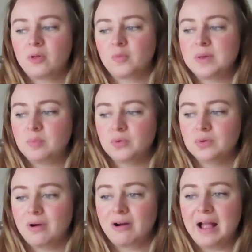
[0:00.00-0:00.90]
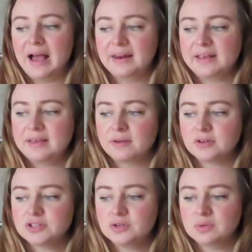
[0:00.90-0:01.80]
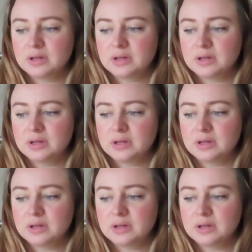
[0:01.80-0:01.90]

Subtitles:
other people are at either too,